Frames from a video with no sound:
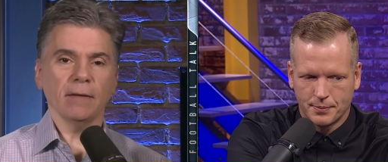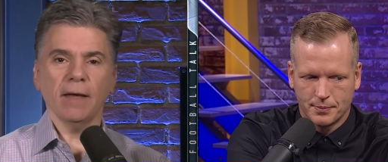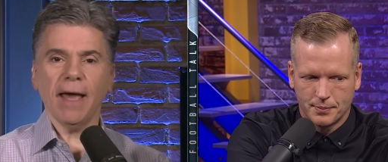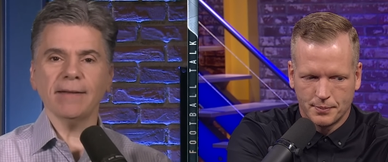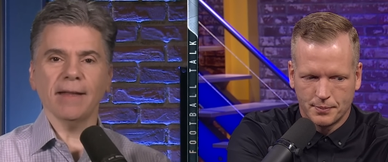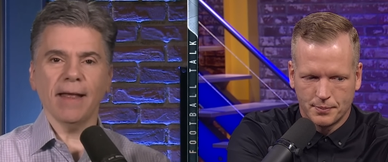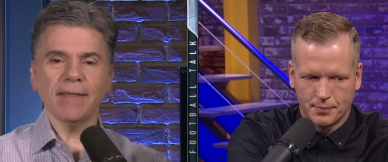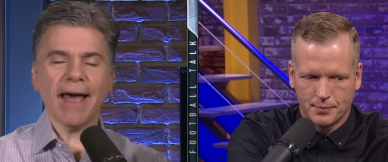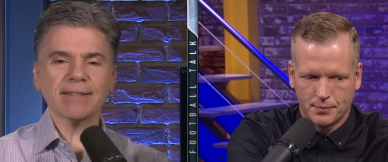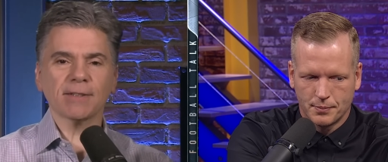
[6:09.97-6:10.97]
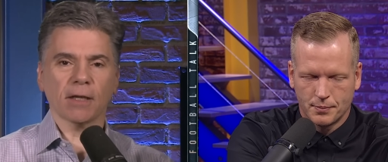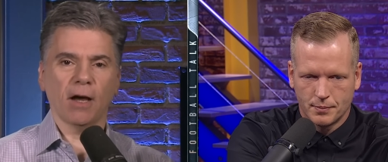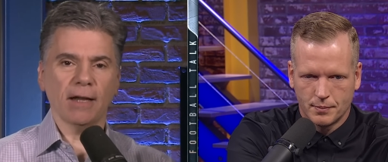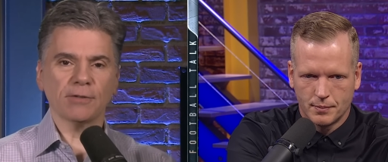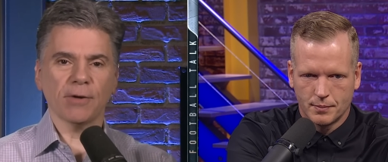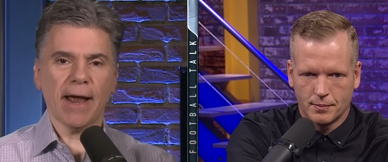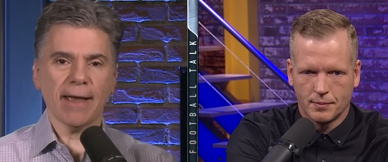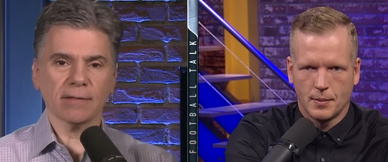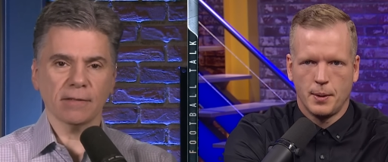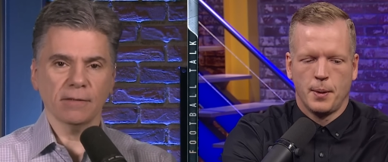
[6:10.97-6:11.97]
Speaker 1: and and that's the
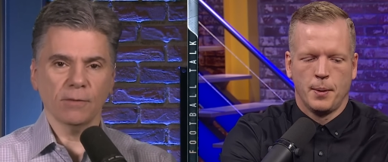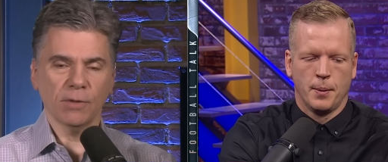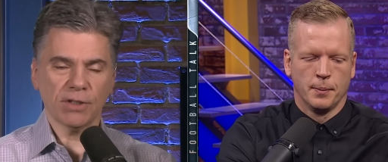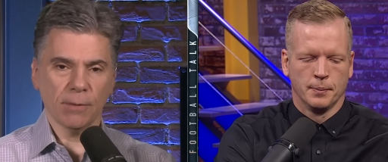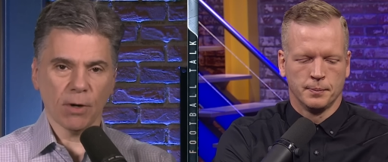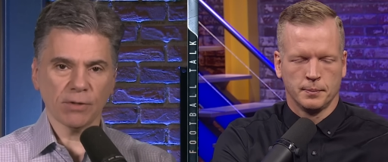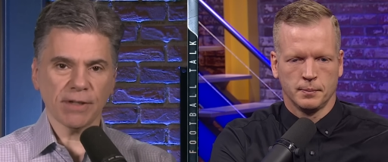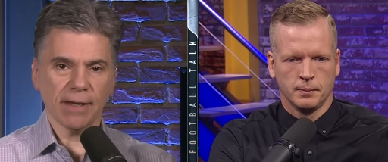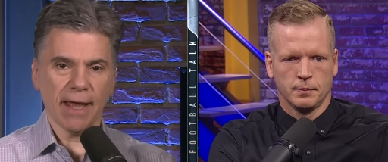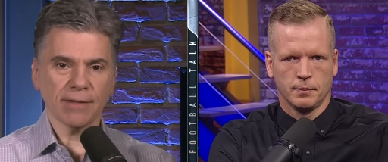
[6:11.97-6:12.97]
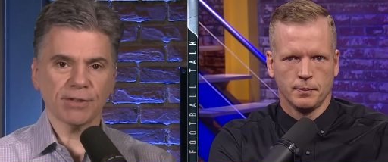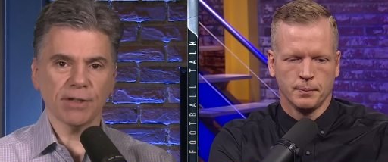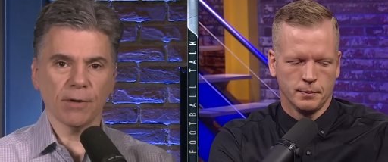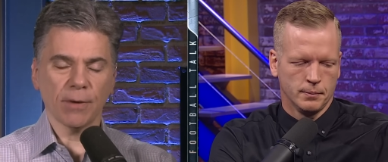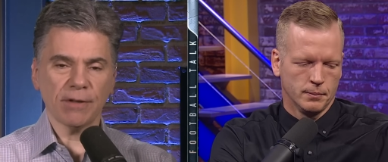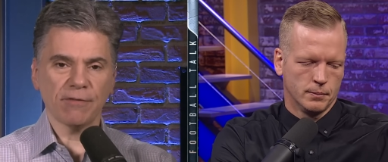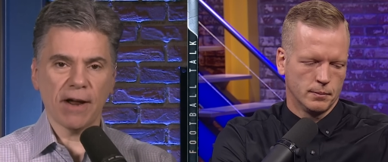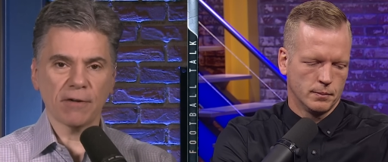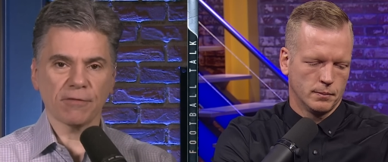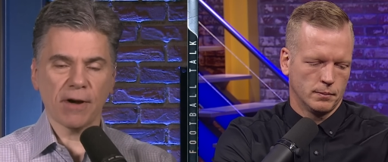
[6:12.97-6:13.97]
contrast with Jim Irsay last year when he
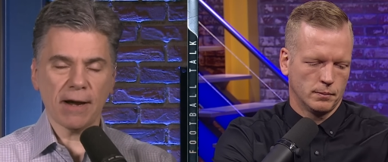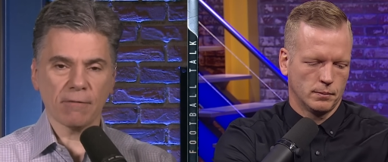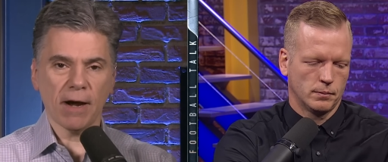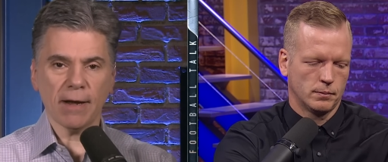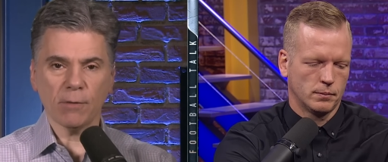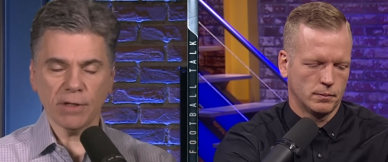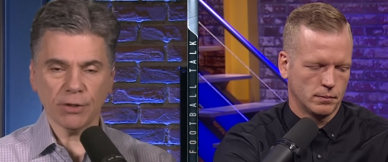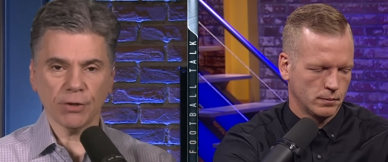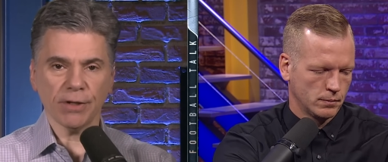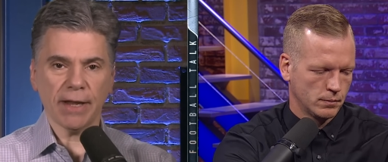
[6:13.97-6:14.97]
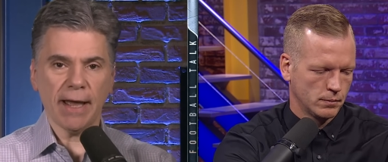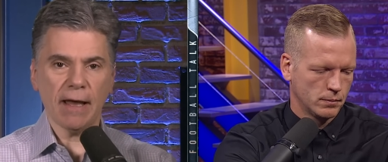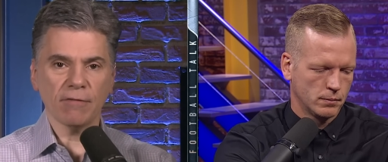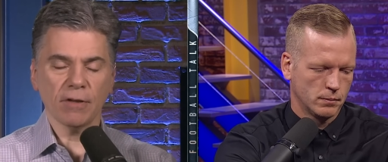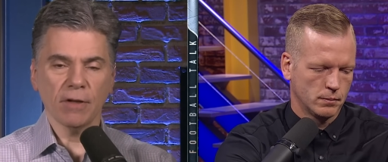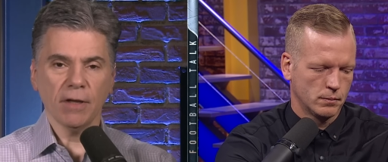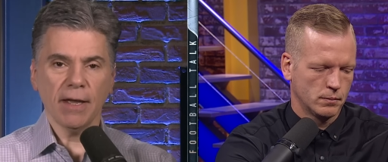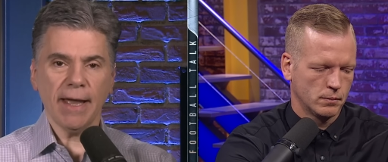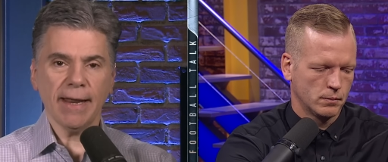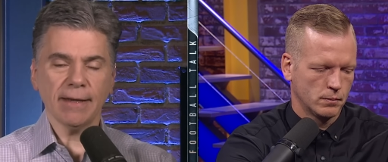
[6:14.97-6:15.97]
fired Frank Reich when he shouldn't have,
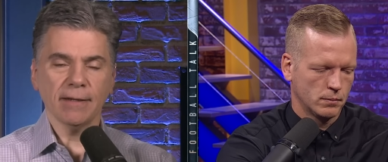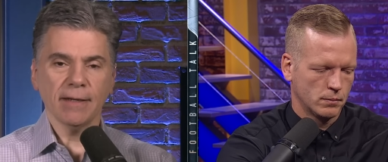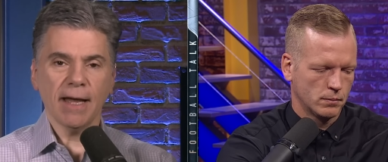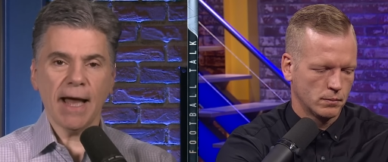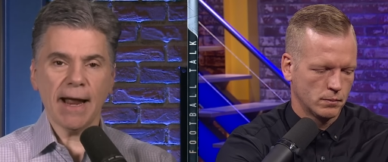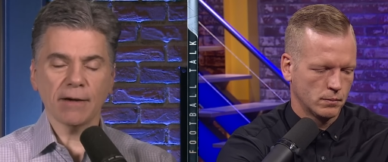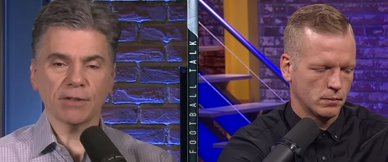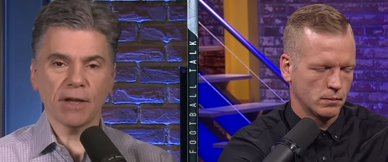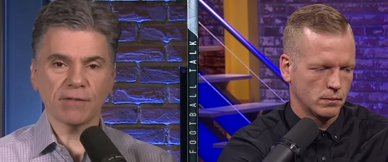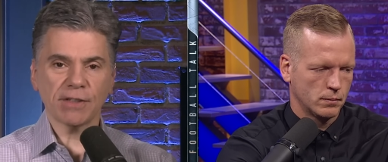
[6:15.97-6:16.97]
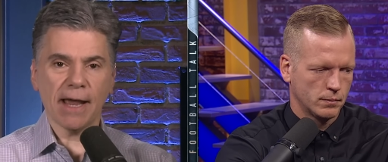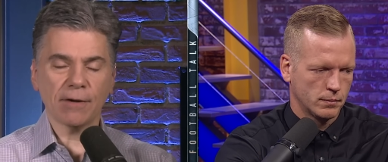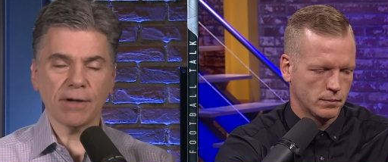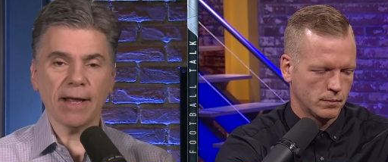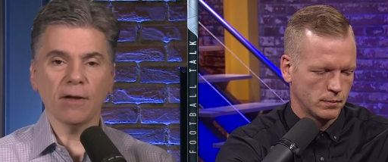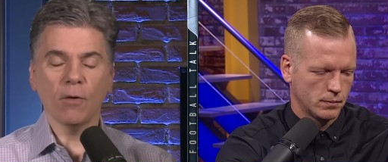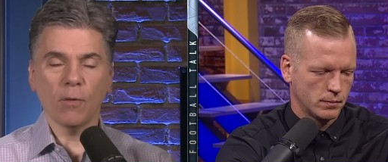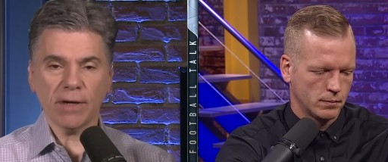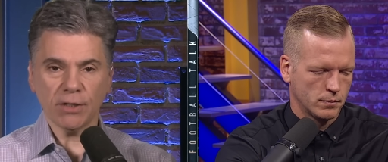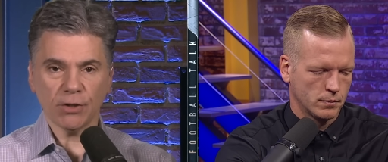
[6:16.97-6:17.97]
and hired Jeff Saturday
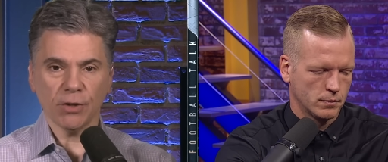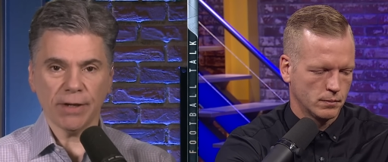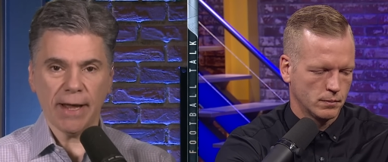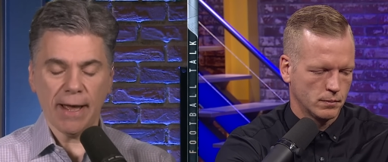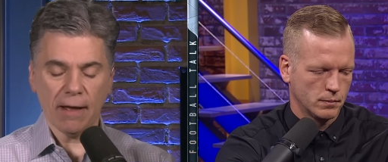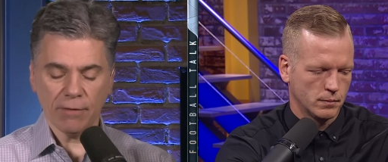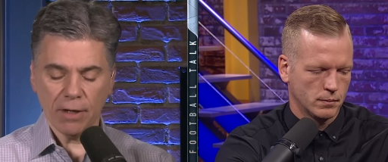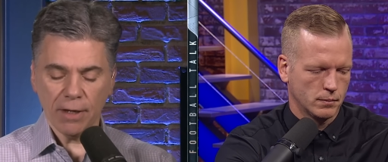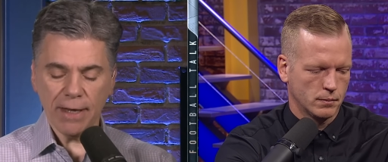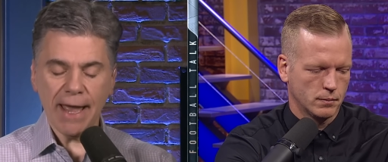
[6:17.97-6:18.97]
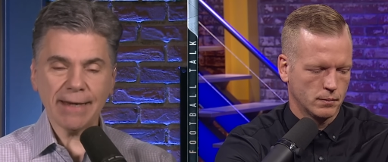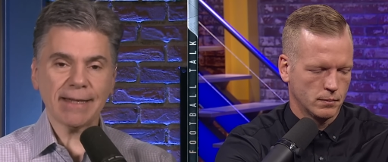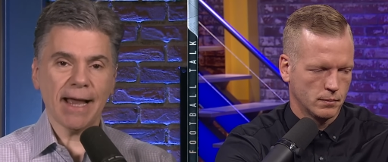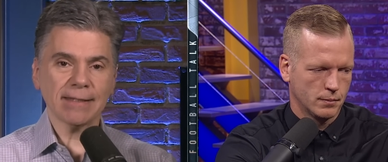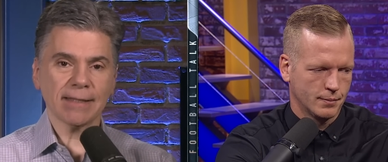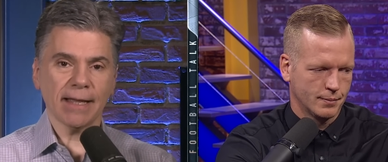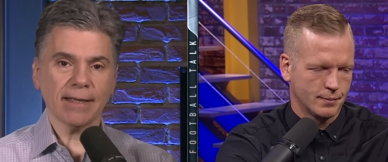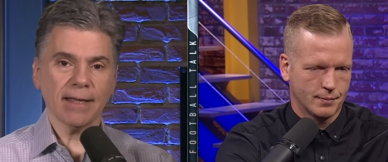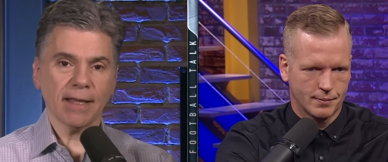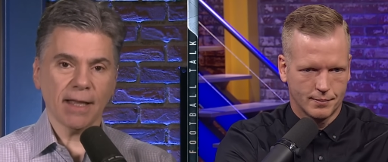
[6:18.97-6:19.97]
when he shouldn't have. He had guys
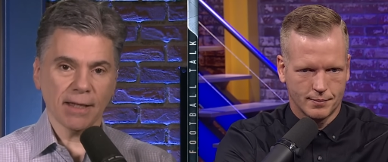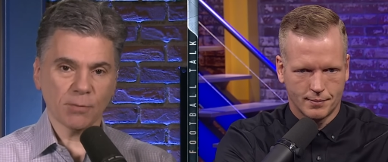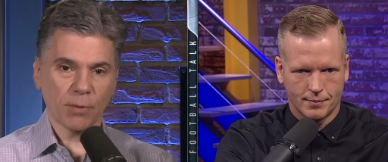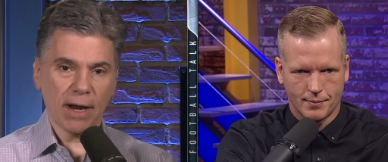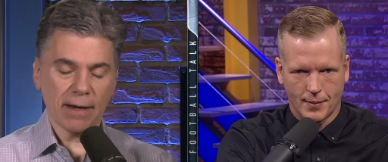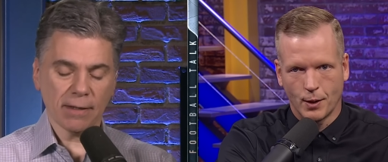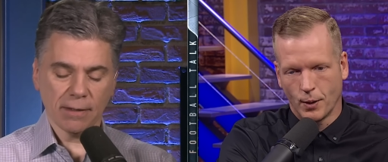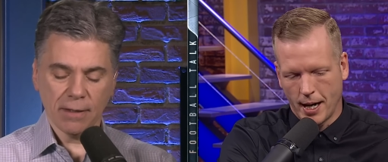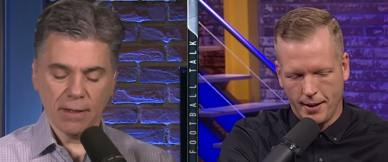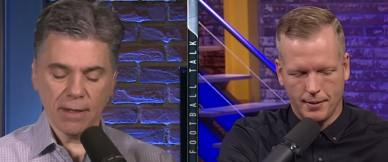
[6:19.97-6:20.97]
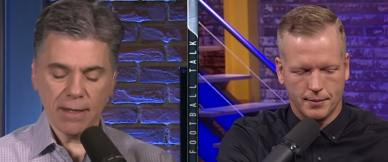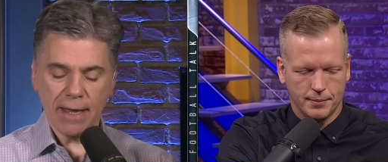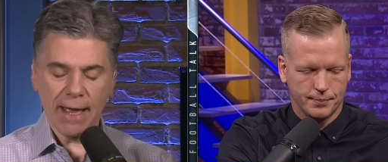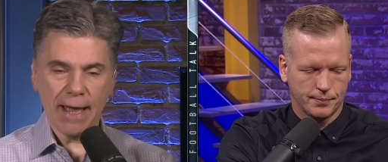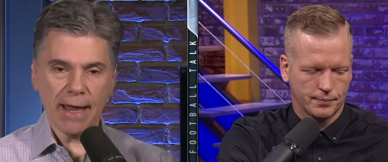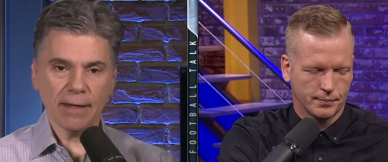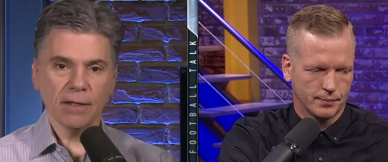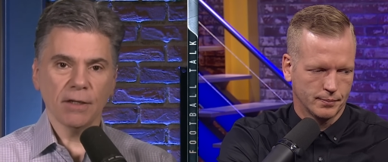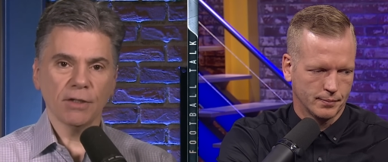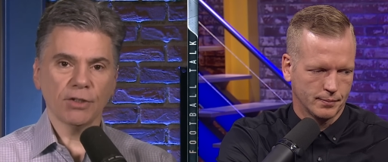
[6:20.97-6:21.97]
like Gus Bradley. Right. He had
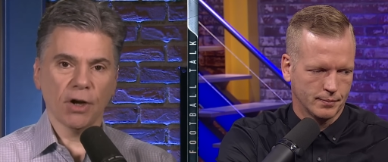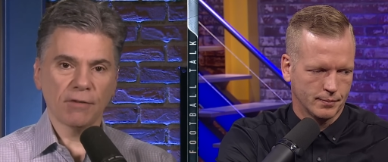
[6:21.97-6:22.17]
John